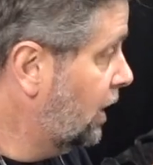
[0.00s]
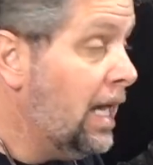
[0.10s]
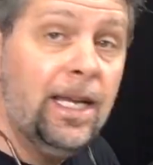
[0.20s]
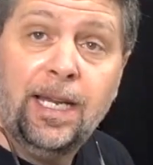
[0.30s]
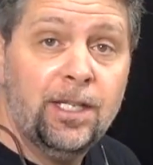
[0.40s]

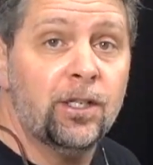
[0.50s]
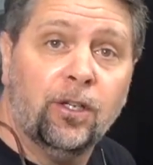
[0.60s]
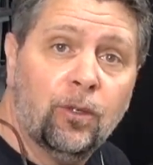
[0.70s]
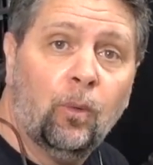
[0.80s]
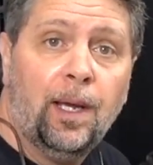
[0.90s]
It needs a
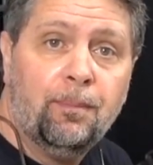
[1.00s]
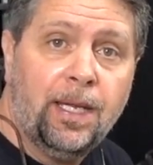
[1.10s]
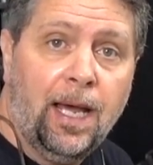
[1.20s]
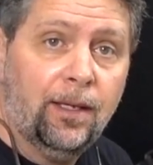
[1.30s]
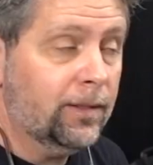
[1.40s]
good wipe
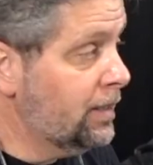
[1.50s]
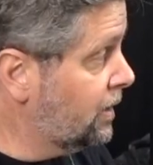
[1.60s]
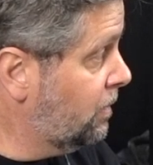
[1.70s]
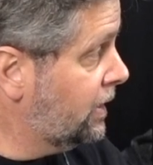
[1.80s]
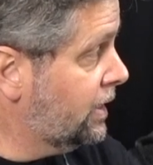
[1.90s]
down because
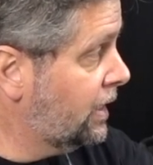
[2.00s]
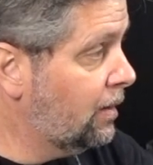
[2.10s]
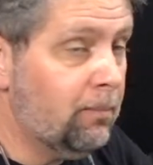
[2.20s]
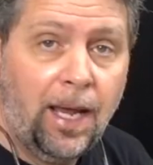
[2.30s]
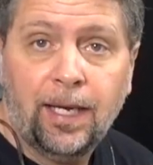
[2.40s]
it's been
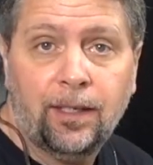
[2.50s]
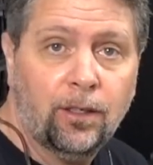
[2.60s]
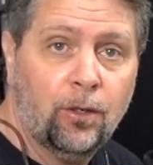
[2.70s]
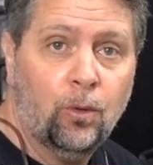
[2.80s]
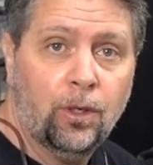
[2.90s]
sitting back in
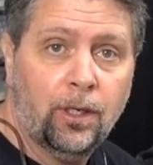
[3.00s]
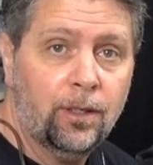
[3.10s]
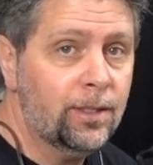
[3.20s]
the corner.